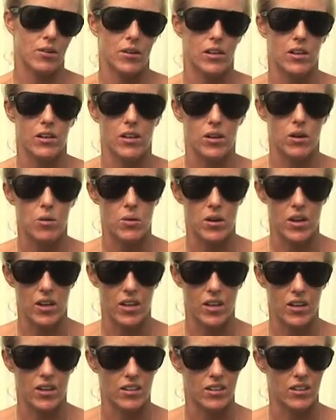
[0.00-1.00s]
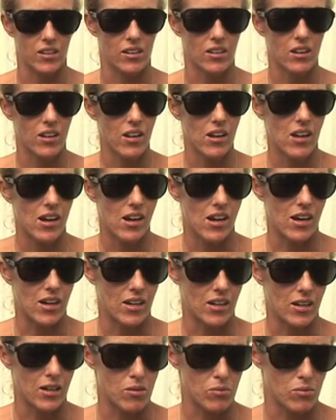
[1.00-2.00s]
really quick, and
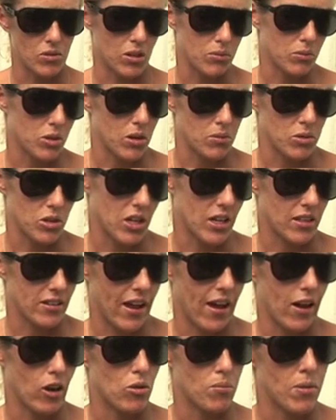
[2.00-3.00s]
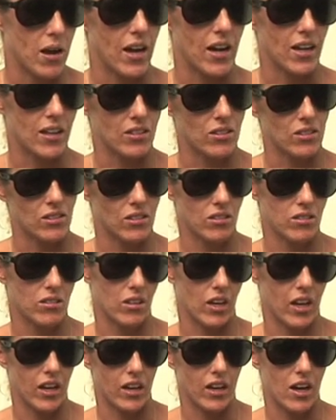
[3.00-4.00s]
sometimes you get tail pads
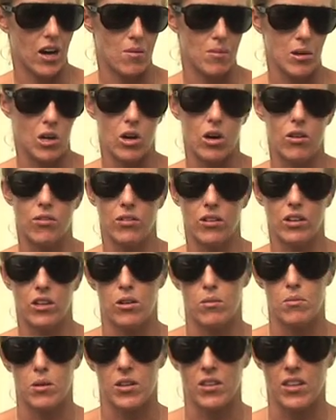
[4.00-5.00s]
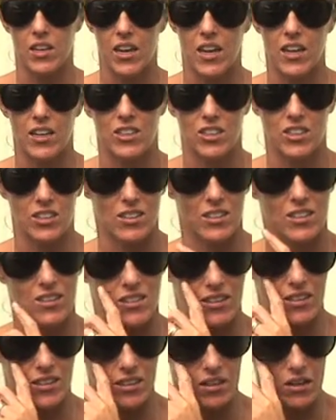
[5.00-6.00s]
like coming off a little bit on the
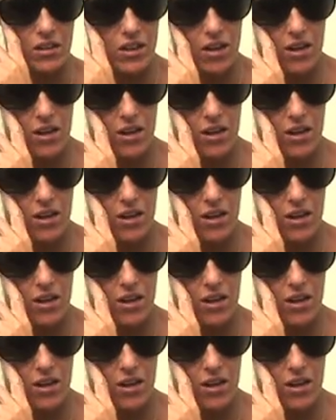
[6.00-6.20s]
edges. And